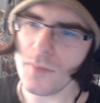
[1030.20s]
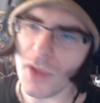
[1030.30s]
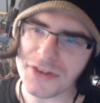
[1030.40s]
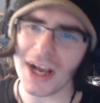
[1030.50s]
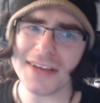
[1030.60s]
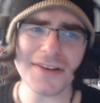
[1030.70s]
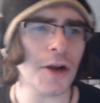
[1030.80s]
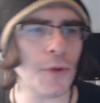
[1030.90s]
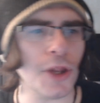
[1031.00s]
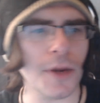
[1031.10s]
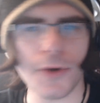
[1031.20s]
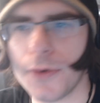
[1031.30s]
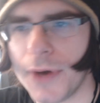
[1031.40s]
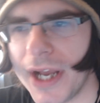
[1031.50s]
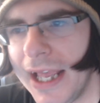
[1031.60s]
So guys, I'm going to pull it up real
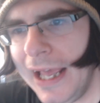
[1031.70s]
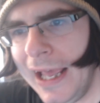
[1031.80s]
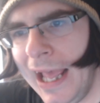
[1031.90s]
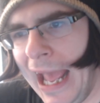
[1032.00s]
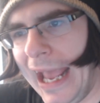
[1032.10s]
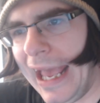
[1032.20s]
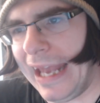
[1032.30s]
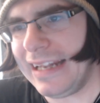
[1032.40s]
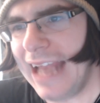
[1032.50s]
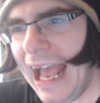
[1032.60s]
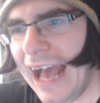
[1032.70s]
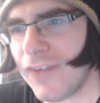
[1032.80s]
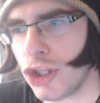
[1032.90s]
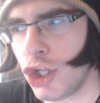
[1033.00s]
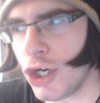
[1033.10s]
quick and have a
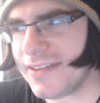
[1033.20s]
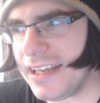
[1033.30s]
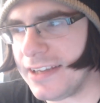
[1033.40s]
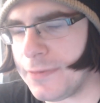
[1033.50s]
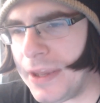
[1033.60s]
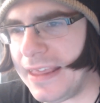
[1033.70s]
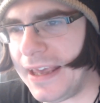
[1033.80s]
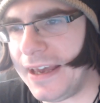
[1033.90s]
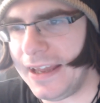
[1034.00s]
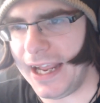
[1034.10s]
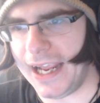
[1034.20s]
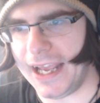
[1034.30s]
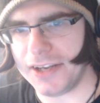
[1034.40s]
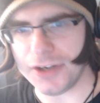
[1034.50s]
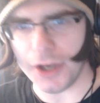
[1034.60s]
look-sees with you
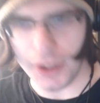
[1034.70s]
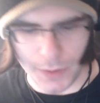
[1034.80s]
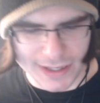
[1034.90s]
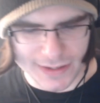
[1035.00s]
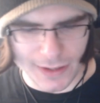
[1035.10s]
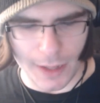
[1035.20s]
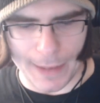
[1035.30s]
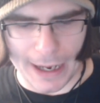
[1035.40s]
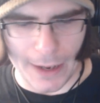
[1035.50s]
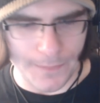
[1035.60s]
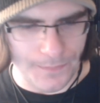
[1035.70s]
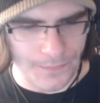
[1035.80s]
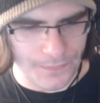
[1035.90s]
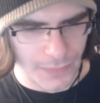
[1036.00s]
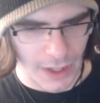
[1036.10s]
and show you what it's all about.
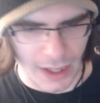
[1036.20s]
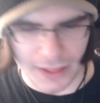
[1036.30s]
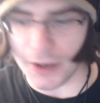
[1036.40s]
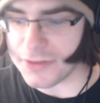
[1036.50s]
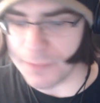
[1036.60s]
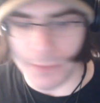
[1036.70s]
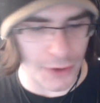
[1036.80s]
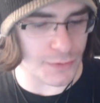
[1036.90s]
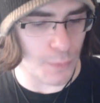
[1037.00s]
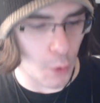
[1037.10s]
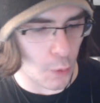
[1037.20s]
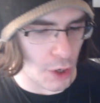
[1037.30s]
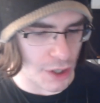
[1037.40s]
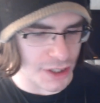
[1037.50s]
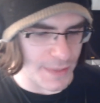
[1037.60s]
There's more
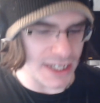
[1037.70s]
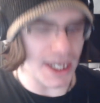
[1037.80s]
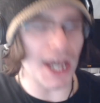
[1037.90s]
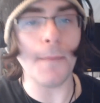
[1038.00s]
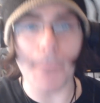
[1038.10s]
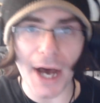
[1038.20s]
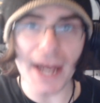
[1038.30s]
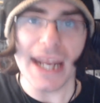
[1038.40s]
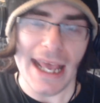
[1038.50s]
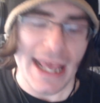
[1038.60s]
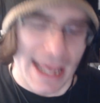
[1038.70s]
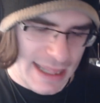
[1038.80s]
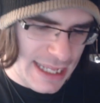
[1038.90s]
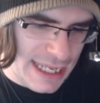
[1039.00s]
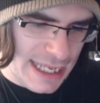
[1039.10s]
work to be done, but
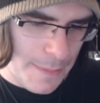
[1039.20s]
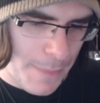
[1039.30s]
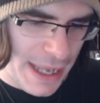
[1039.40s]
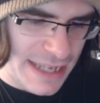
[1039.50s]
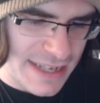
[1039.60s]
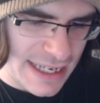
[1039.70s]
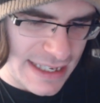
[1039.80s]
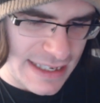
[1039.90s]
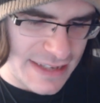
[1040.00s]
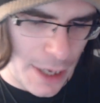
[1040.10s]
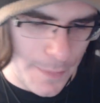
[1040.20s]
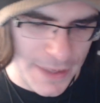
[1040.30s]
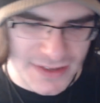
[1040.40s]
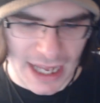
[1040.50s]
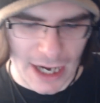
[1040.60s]
the basic setup
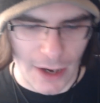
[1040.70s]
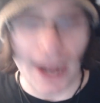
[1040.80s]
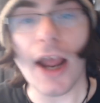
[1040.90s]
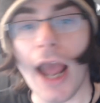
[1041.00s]
is there.